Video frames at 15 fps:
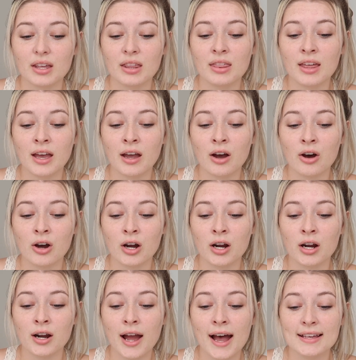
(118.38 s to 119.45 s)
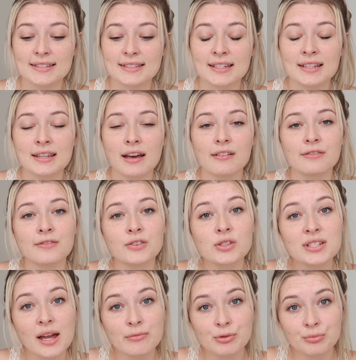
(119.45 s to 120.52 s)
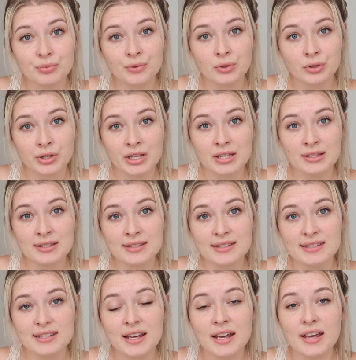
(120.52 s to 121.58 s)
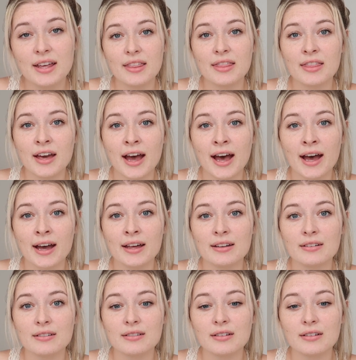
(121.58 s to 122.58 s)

they are asking that full-time employees that